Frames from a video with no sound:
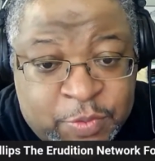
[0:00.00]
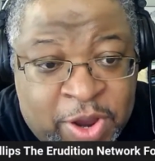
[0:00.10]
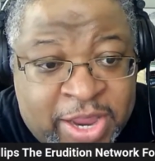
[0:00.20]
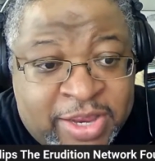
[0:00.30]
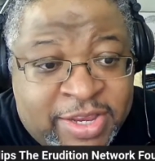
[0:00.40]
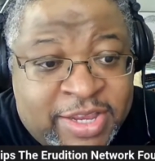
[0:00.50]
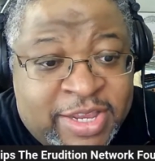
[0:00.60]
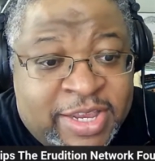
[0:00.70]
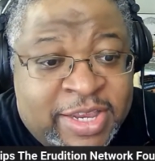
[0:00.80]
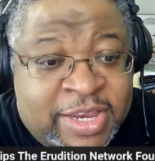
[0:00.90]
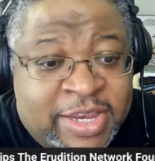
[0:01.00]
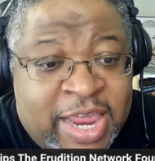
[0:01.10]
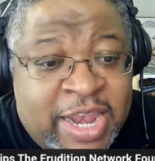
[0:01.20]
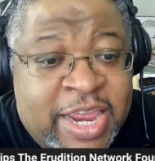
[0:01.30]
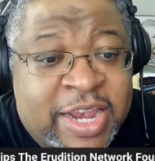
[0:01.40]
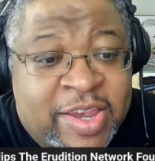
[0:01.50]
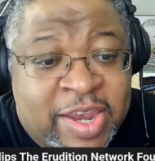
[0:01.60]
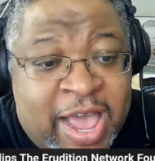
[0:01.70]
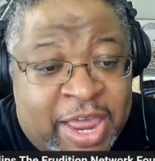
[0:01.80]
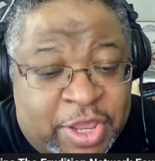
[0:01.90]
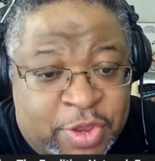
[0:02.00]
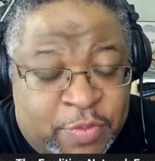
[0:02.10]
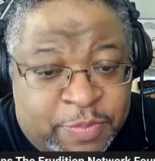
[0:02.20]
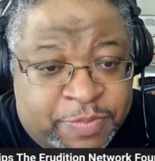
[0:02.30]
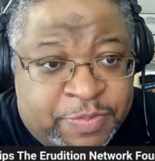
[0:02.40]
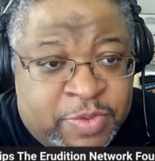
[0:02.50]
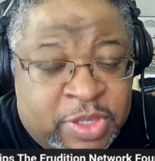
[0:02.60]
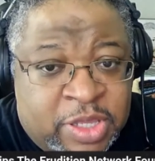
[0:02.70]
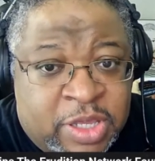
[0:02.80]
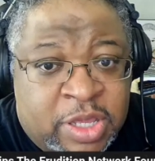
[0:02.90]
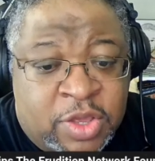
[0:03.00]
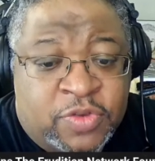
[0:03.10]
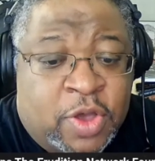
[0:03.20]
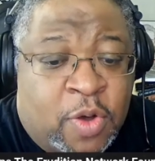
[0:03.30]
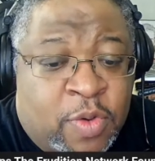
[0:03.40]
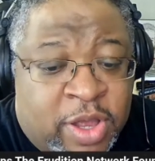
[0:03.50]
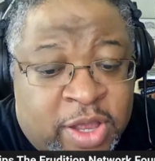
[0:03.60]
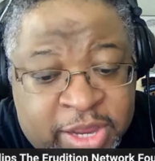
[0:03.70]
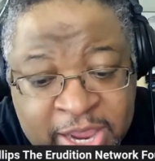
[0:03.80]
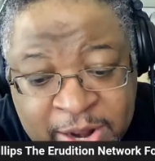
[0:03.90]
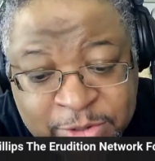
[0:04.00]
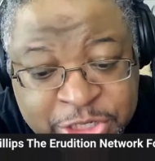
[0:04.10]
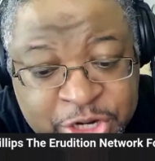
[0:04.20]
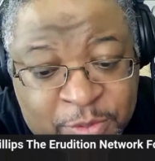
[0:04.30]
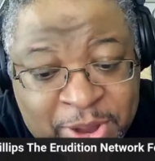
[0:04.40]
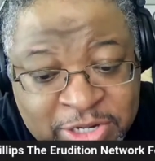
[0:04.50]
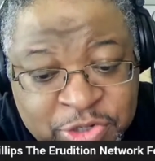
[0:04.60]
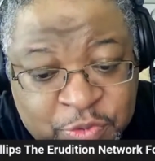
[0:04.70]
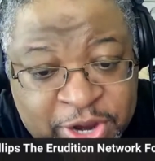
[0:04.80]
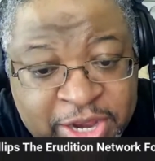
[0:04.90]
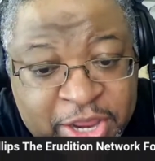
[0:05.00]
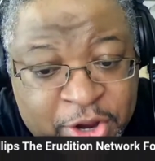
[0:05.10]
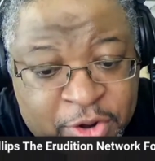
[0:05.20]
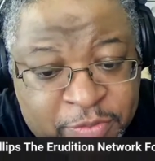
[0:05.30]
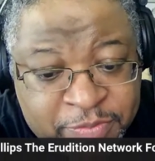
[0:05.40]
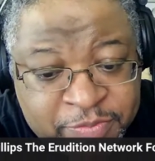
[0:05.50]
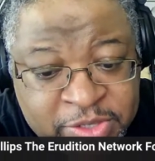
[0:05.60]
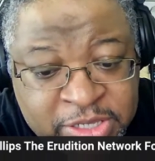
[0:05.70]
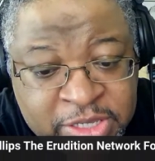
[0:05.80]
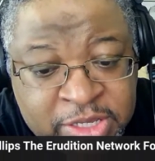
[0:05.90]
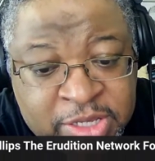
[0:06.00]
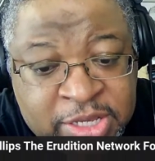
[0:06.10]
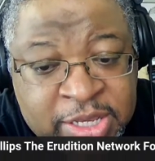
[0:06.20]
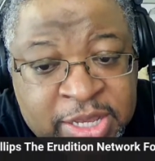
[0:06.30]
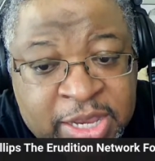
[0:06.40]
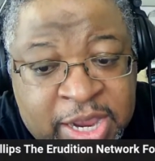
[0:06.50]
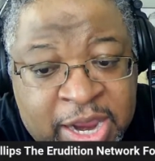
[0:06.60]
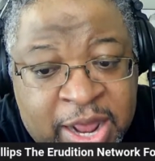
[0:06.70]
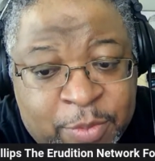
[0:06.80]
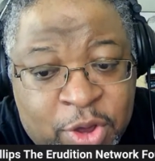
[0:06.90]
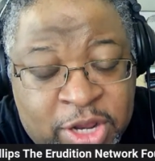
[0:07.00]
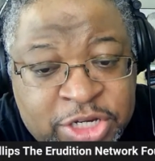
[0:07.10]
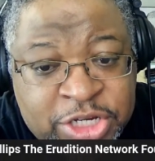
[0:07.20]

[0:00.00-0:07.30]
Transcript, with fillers: Right? They needed to lie to you. So again, I'm gonna share my screen here and I'm gonna